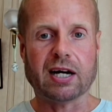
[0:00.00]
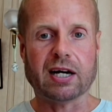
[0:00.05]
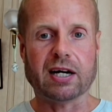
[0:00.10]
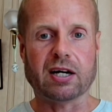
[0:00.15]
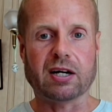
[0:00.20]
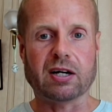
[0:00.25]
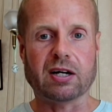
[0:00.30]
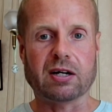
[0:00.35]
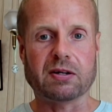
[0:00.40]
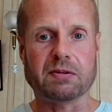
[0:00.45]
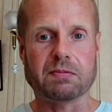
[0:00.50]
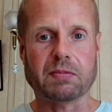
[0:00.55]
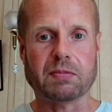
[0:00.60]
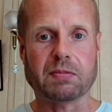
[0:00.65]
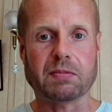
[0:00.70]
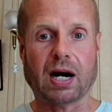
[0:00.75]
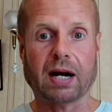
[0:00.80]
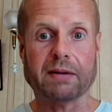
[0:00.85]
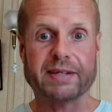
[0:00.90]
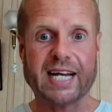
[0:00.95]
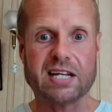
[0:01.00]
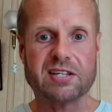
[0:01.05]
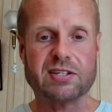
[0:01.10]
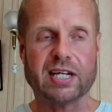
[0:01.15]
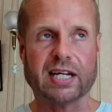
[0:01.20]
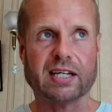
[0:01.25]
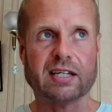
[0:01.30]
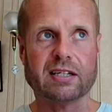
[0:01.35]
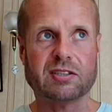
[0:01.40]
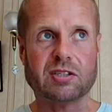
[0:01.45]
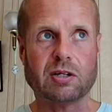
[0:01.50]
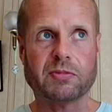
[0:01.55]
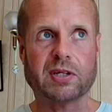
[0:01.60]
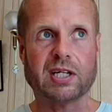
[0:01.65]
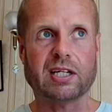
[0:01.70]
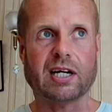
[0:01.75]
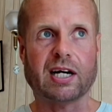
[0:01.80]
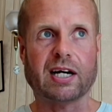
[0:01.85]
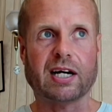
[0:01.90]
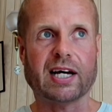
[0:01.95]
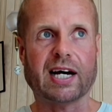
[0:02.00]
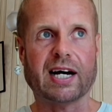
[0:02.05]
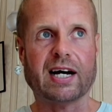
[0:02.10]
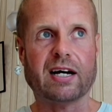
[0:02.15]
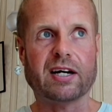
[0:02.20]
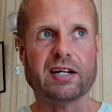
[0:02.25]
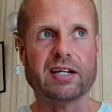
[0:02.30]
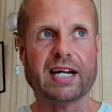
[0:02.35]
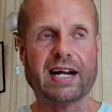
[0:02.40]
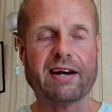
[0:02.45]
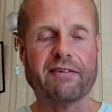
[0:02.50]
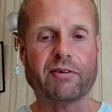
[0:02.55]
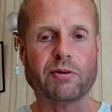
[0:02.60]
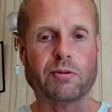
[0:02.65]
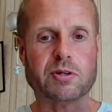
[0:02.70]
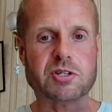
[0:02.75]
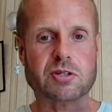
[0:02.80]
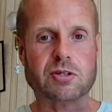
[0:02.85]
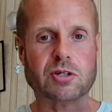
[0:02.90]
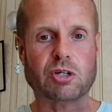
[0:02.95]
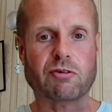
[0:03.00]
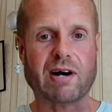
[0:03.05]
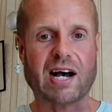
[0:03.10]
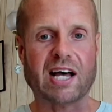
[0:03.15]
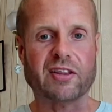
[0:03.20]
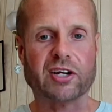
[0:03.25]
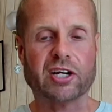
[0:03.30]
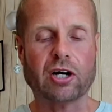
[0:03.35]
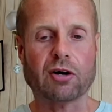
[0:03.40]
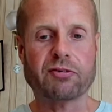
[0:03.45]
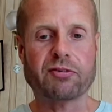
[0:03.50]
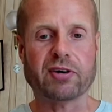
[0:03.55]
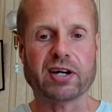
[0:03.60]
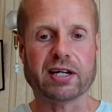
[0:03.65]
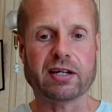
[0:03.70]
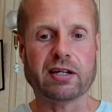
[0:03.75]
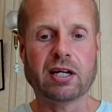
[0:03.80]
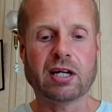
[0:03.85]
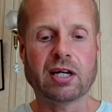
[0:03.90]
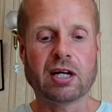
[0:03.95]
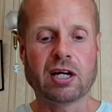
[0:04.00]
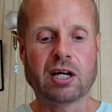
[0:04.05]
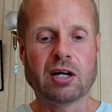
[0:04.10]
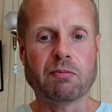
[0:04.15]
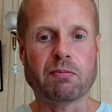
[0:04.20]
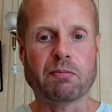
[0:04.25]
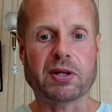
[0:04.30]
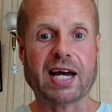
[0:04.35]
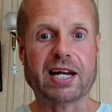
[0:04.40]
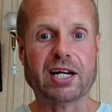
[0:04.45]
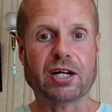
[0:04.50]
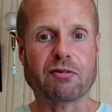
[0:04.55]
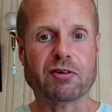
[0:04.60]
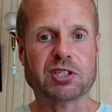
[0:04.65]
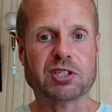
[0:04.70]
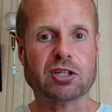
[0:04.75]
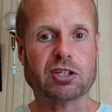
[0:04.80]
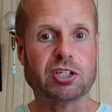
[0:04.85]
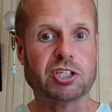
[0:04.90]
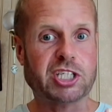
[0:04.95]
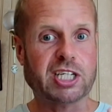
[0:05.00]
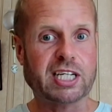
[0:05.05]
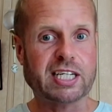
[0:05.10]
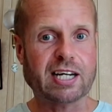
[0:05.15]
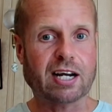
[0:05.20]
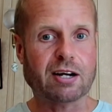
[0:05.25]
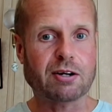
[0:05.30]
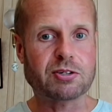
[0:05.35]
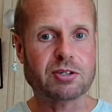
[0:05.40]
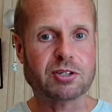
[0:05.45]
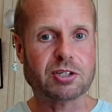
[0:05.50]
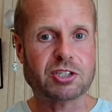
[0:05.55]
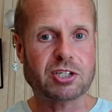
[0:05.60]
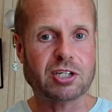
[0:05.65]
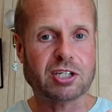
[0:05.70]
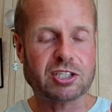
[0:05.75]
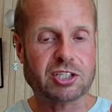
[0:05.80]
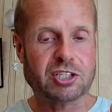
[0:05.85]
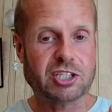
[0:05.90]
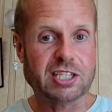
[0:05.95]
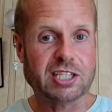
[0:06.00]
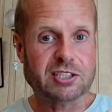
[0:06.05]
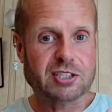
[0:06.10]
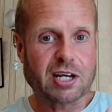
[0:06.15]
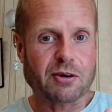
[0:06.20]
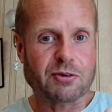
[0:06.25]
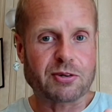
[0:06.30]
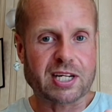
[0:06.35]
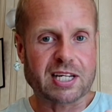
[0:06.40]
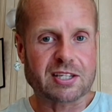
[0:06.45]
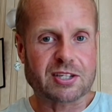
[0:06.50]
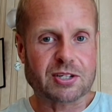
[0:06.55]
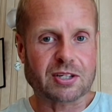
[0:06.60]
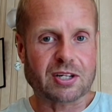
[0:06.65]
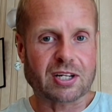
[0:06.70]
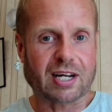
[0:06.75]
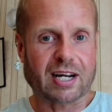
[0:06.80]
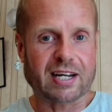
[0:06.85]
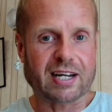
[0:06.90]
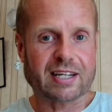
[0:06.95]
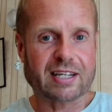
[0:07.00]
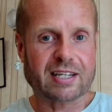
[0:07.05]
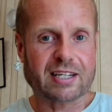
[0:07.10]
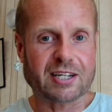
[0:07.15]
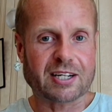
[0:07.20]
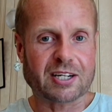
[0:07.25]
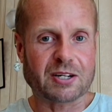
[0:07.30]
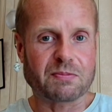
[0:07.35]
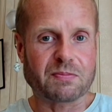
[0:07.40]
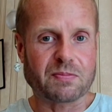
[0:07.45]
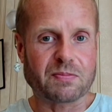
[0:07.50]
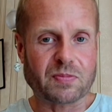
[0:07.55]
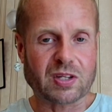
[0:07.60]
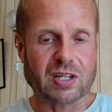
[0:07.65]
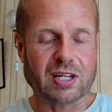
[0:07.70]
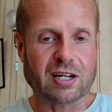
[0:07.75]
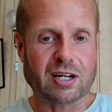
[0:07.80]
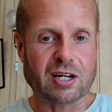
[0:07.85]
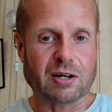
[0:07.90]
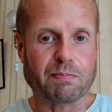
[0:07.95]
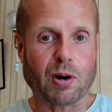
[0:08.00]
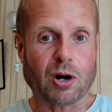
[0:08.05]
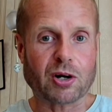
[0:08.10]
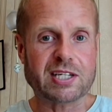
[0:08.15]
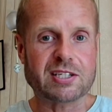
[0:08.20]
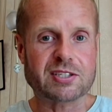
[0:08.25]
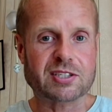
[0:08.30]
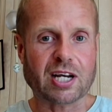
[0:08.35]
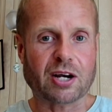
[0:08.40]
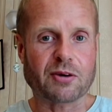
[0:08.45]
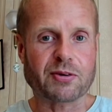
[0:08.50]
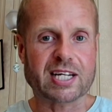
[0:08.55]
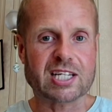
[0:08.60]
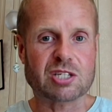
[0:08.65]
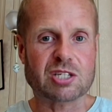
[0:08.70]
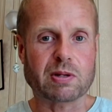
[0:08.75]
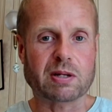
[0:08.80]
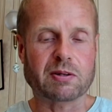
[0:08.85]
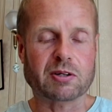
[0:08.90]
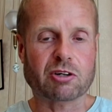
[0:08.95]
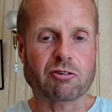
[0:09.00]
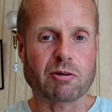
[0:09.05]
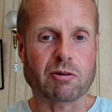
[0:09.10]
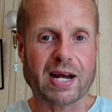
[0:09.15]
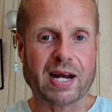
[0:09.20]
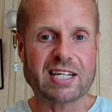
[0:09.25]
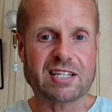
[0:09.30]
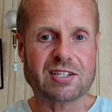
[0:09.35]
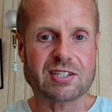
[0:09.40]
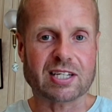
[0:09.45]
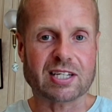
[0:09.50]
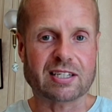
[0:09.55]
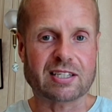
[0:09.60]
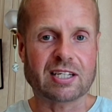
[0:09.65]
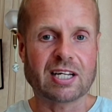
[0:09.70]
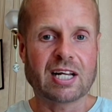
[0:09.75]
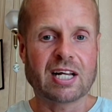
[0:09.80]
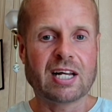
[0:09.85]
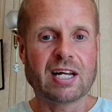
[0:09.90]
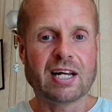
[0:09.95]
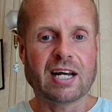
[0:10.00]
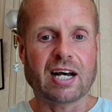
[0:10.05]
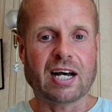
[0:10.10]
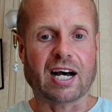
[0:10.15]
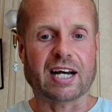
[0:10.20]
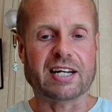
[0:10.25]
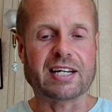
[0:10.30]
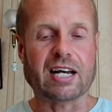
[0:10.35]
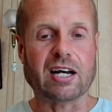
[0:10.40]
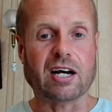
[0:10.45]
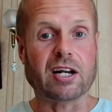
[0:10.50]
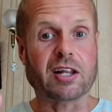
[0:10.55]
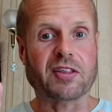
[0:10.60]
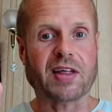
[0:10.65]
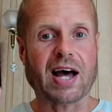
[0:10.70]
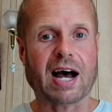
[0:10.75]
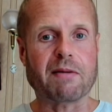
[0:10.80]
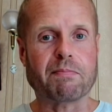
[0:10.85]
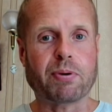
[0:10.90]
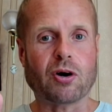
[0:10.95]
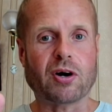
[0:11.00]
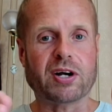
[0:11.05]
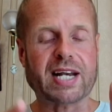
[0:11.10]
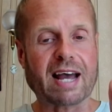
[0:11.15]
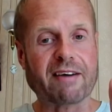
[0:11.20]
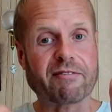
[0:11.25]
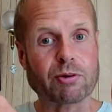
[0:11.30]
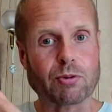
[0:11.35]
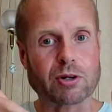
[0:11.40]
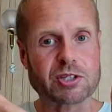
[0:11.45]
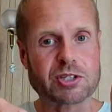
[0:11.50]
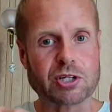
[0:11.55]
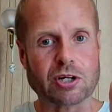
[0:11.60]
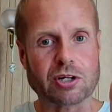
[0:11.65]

Um, I'm guessing something like that. And then everyone stood around the coffin but then all of a sudden she goes, she, she's going into like um, her body's going into be cremated, and, and, at that point, everyone